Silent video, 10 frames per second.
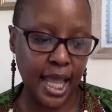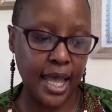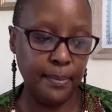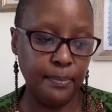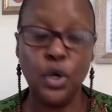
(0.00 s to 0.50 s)

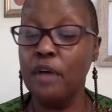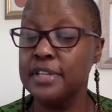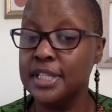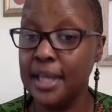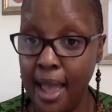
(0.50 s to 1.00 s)
um, you
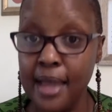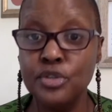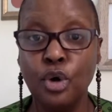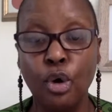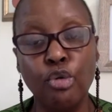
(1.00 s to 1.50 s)
obviously
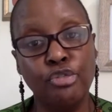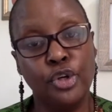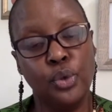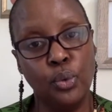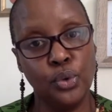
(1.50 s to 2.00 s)
hand over
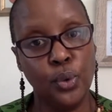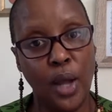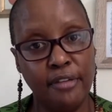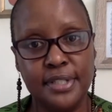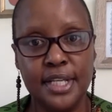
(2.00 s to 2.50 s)
your, your
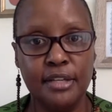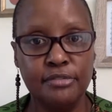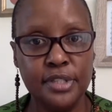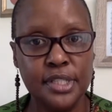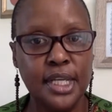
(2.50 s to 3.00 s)

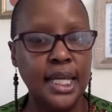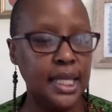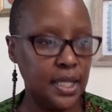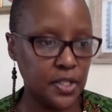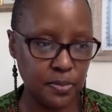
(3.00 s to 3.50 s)
affidavit,
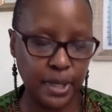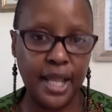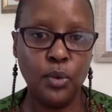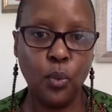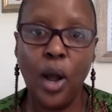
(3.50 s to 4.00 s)

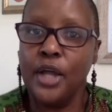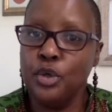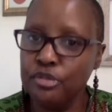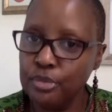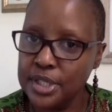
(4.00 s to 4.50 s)
explain why
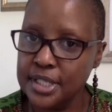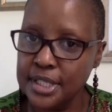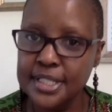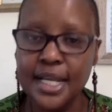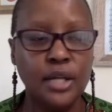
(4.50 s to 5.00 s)
you've written
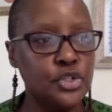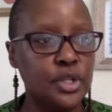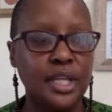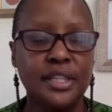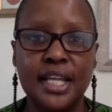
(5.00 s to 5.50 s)
it down so
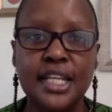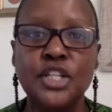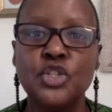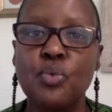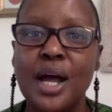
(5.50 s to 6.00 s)
that they
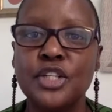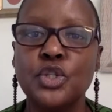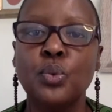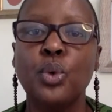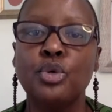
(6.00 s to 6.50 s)
need to write
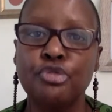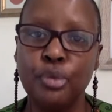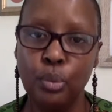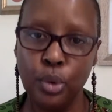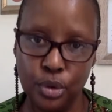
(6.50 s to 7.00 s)
it word
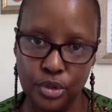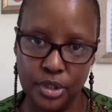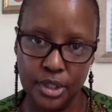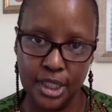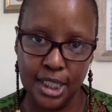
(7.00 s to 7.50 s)
for word.
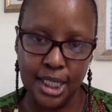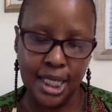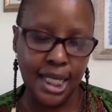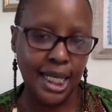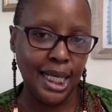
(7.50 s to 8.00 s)

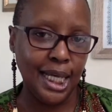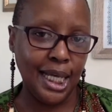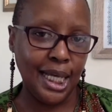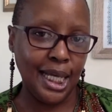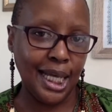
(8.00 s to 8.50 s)

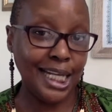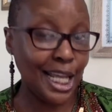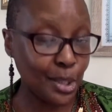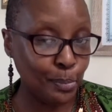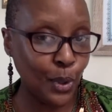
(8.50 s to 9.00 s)
Uh,
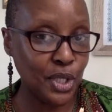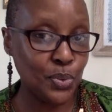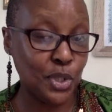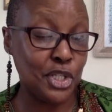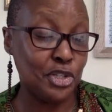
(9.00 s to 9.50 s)
another
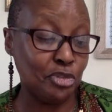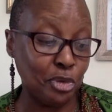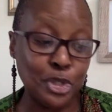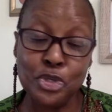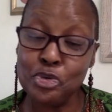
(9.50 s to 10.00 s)
point, which is a
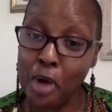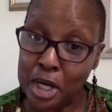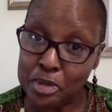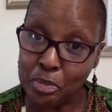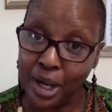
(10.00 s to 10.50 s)
very
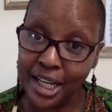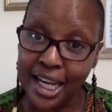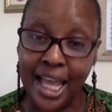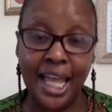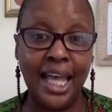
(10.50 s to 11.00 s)
strange
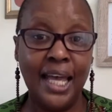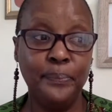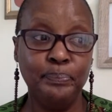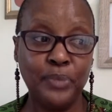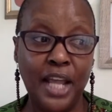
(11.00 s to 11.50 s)
one,
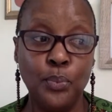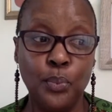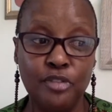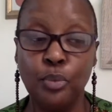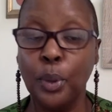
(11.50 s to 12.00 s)
um, and
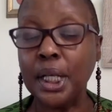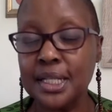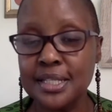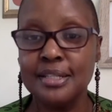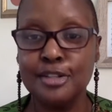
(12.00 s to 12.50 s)
we've
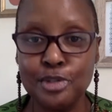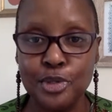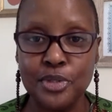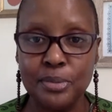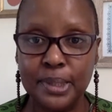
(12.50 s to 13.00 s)
witnessed it in
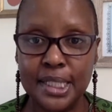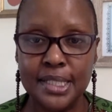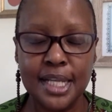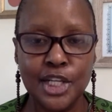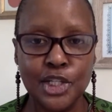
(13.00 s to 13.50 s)
certain police
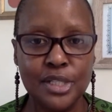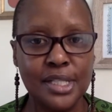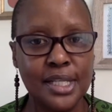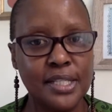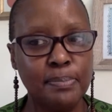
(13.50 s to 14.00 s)
stations,
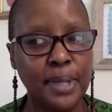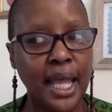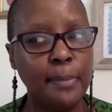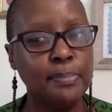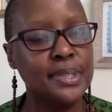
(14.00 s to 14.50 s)
is
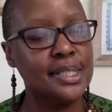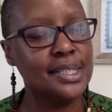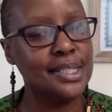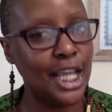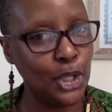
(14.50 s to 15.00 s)
perhaps
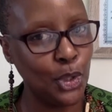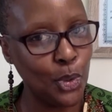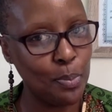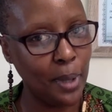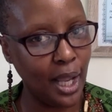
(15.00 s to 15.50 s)
take your
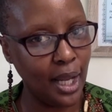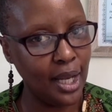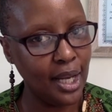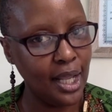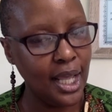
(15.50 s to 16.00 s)
own
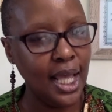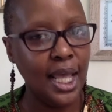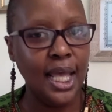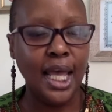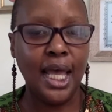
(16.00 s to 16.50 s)
pen.
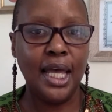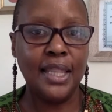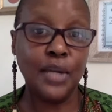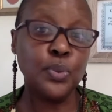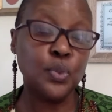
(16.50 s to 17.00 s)
Uh,
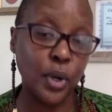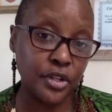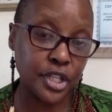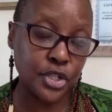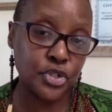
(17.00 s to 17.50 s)
that was one
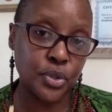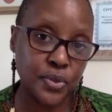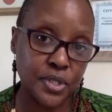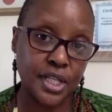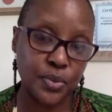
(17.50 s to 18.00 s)
of the
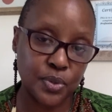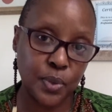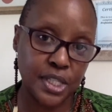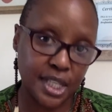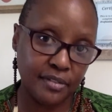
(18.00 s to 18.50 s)
excuses that was
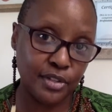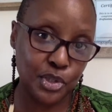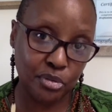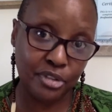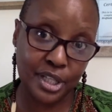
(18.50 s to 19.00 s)
once given
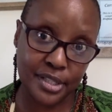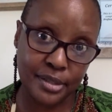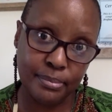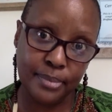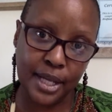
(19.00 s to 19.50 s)
to a
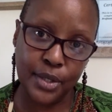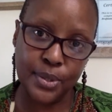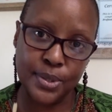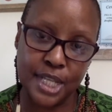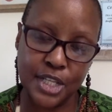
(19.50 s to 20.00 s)
victim. I
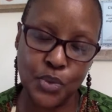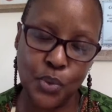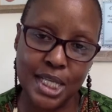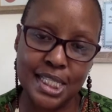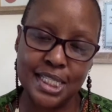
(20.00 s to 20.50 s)
know as
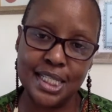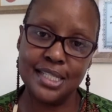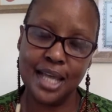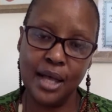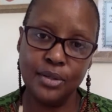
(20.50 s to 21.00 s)
crazy as it
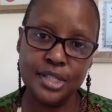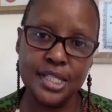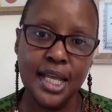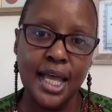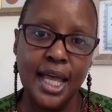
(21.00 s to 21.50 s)

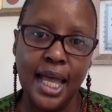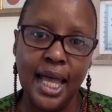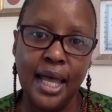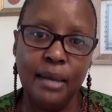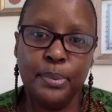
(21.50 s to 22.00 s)
sounds,
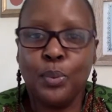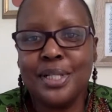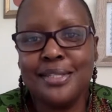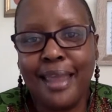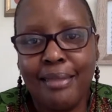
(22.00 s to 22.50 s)
uh, but
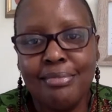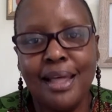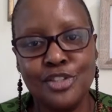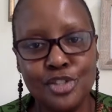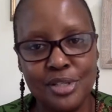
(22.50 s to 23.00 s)
once again,
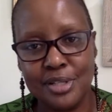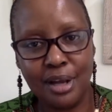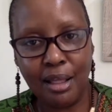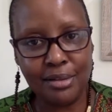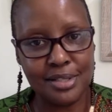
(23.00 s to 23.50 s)
that's just
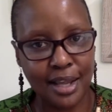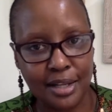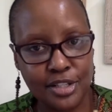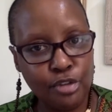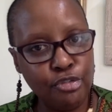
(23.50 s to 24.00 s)
another
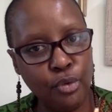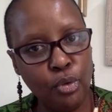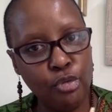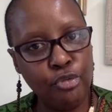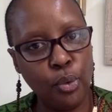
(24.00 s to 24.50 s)
tactic
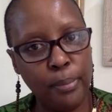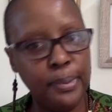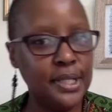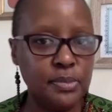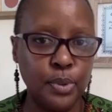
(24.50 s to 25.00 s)
for, for a
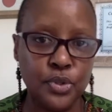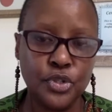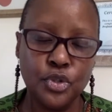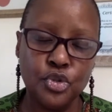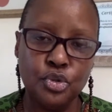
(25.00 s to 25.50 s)
police
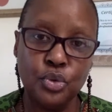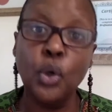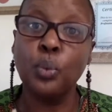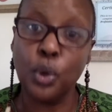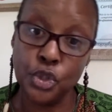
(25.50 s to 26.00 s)
person to
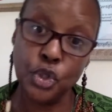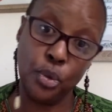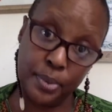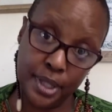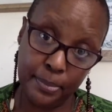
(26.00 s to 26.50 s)
not want to
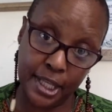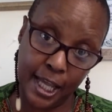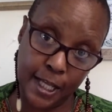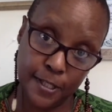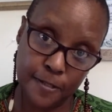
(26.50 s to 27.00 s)
open up the
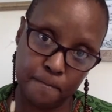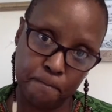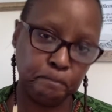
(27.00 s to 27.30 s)
case.